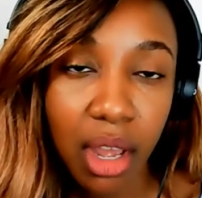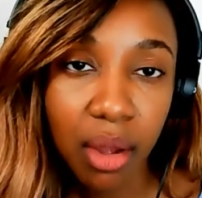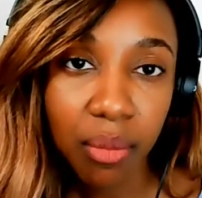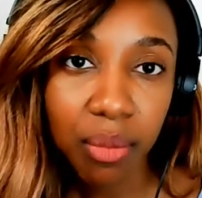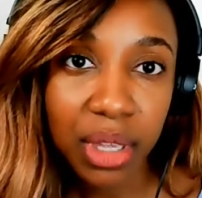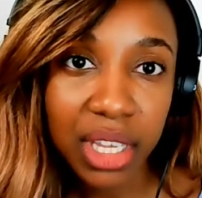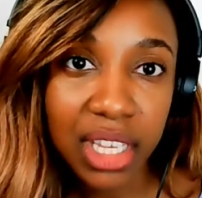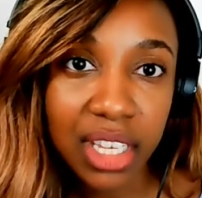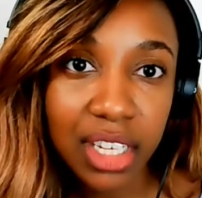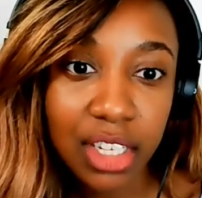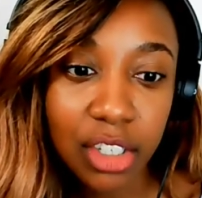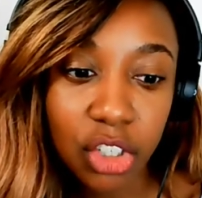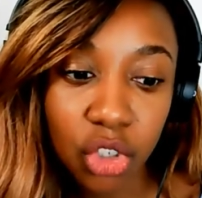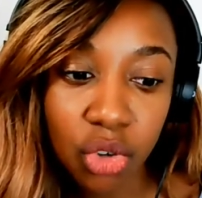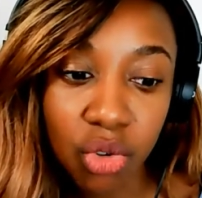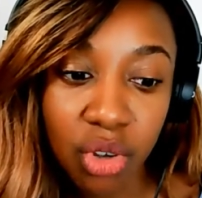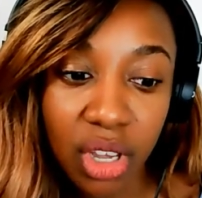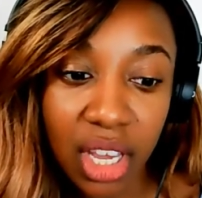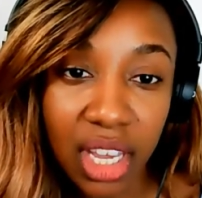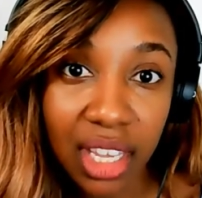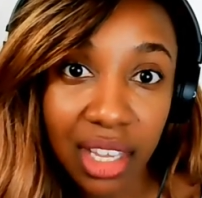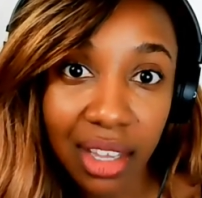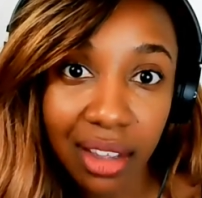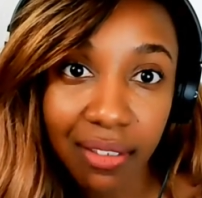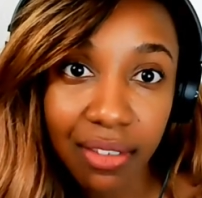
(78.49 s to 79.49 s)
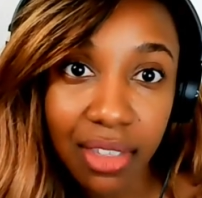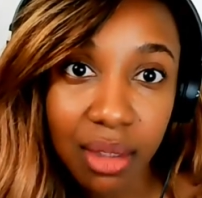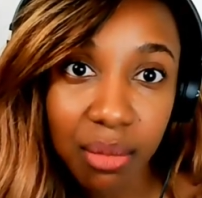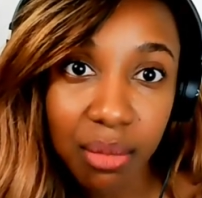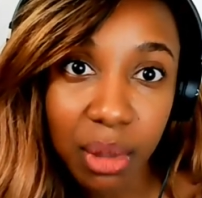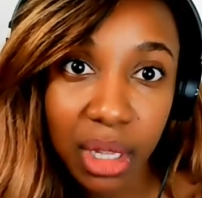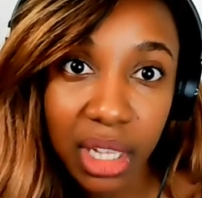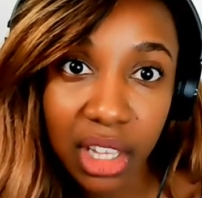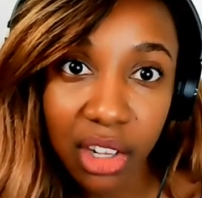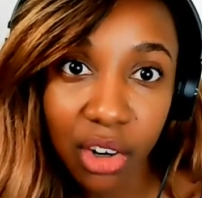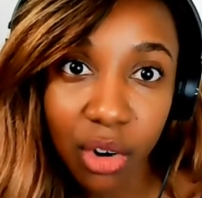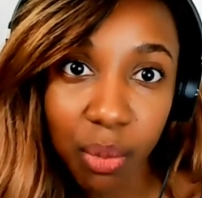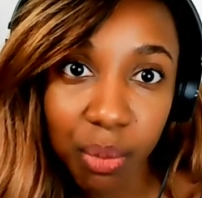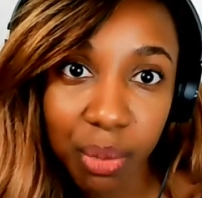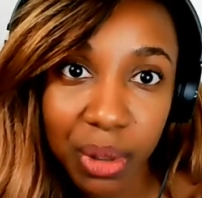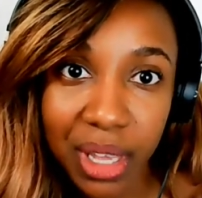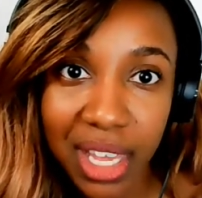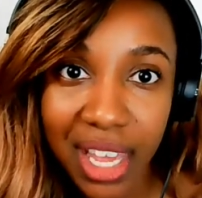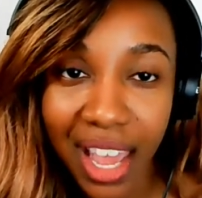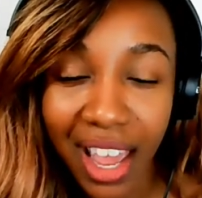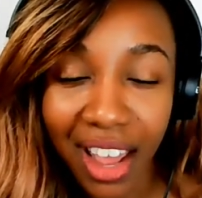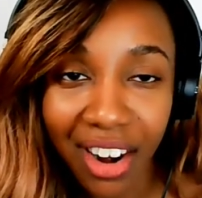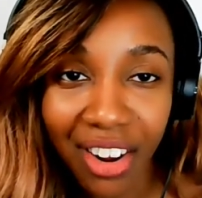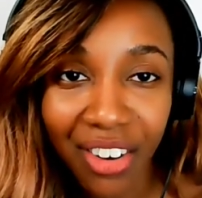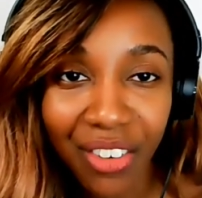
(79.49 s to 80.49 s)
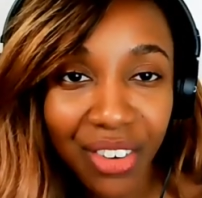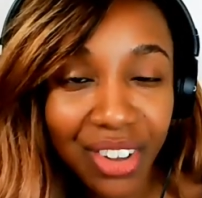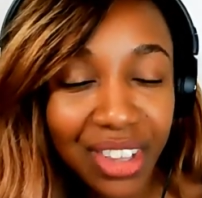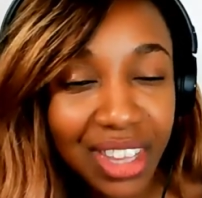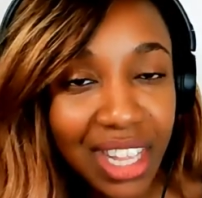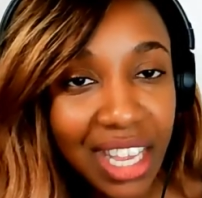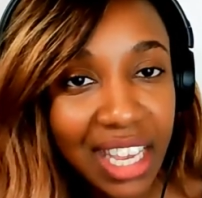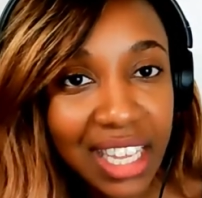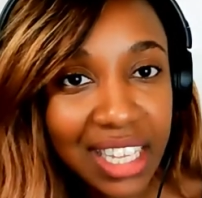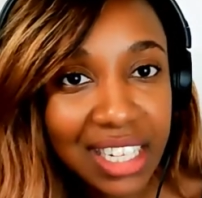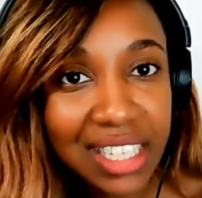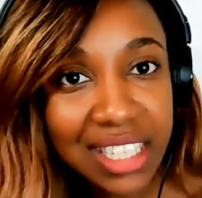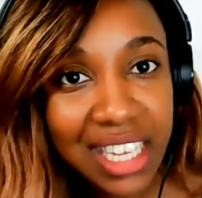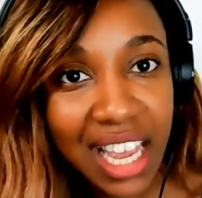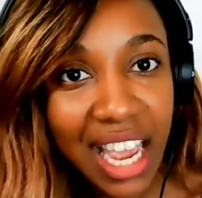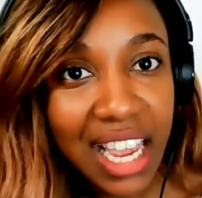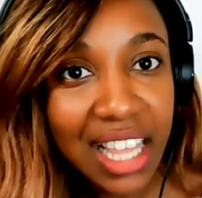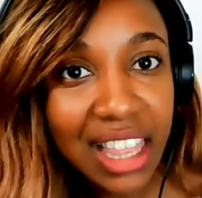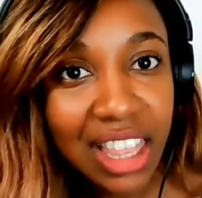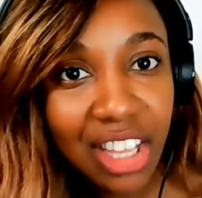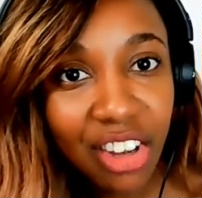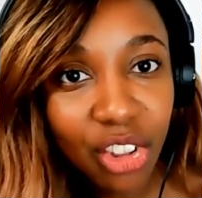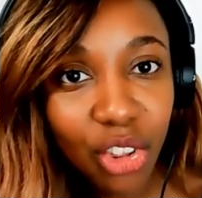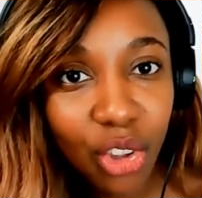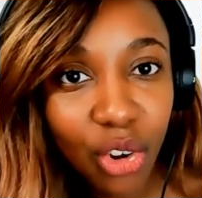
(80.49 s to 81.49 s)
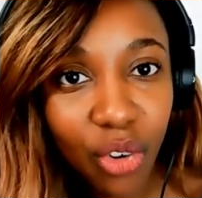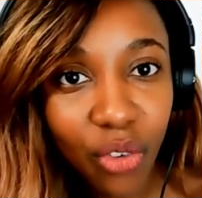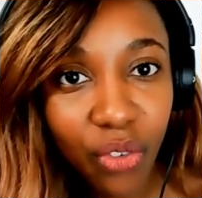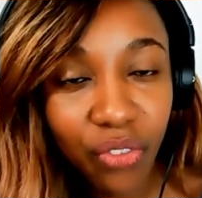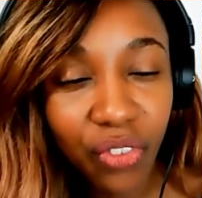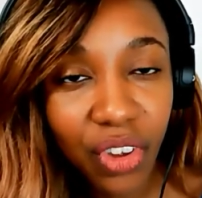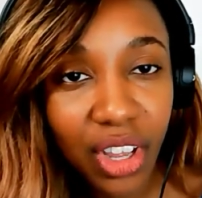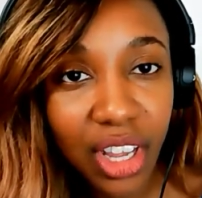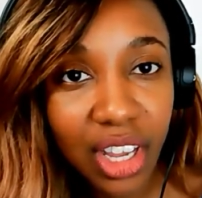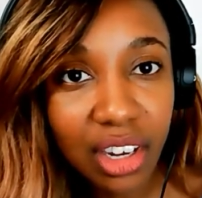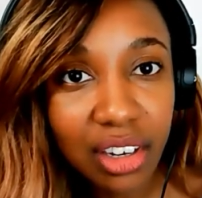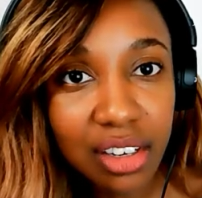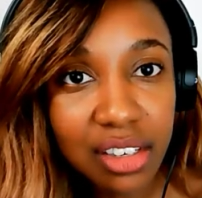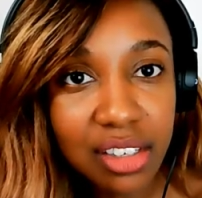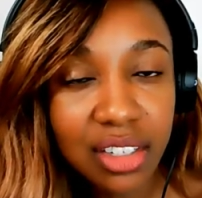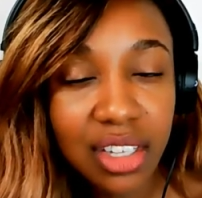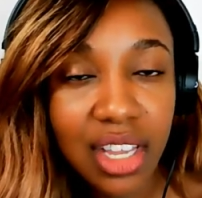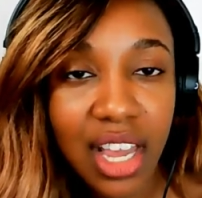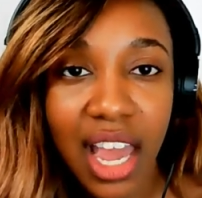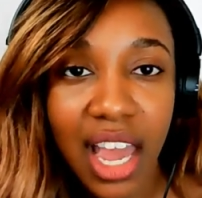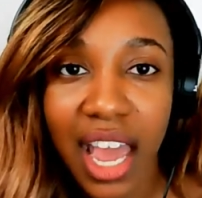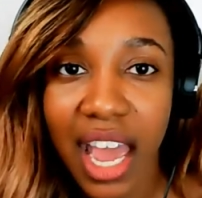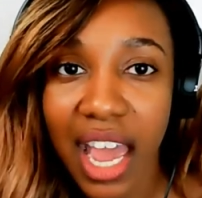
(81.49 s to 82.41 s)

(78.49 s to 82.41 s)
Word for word: because you can give them the little piano and they can take their little fingers